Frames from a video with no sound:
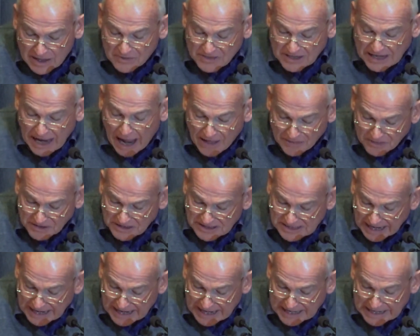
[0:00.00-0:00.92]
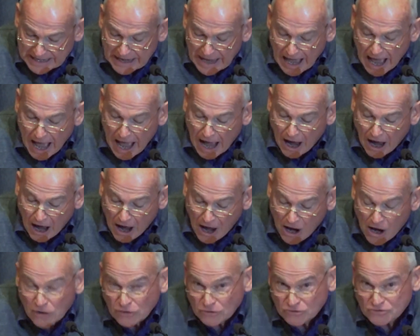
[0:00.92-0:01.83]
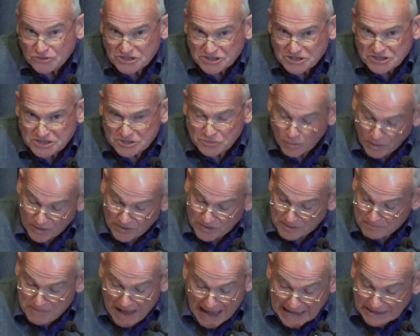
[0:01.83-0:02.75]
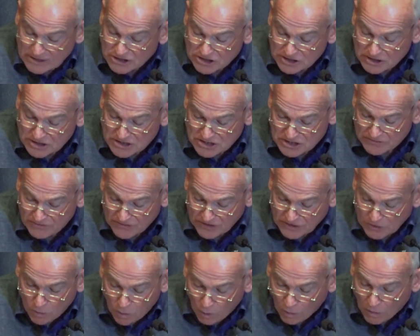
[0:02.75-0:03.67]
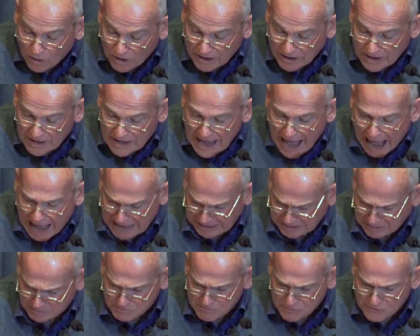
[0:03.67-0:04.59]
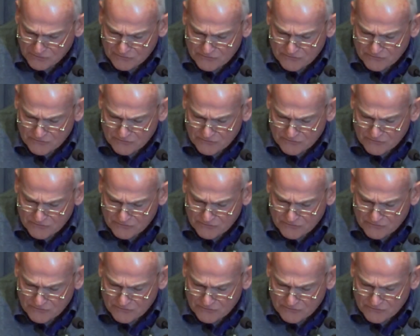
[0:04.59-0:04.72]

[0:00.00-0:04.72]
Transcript: The other day, our hosts were the bachelors of York, and